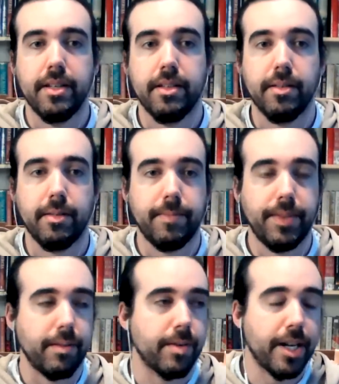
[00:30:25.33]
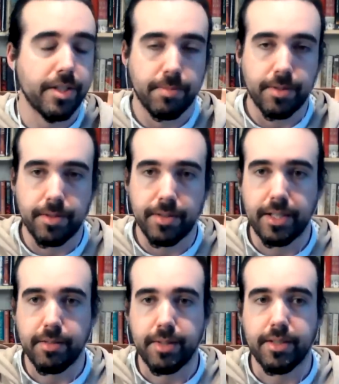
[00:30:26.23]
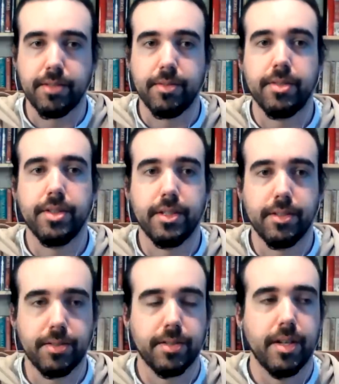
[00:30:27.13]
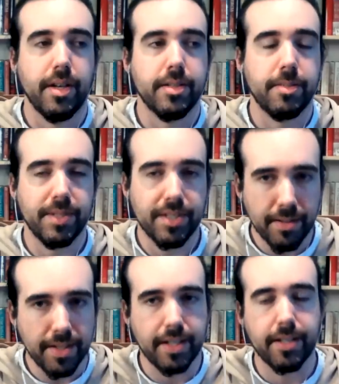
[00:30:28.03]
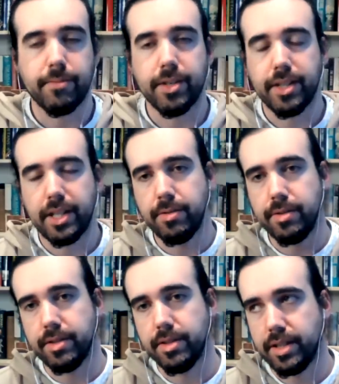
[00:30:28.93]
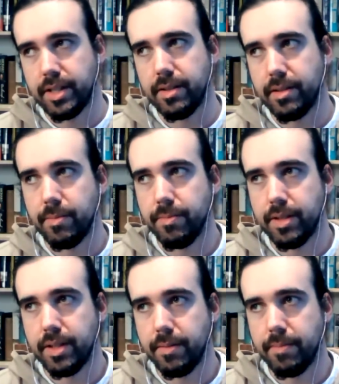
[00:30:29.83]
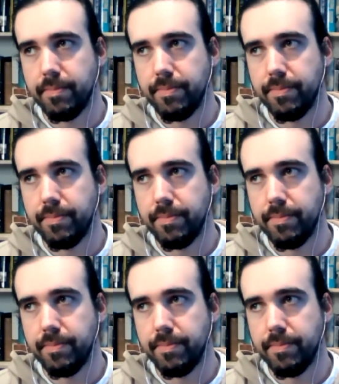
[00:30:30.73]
the, the Rajput regiments, all those specific, what they called the, the, the,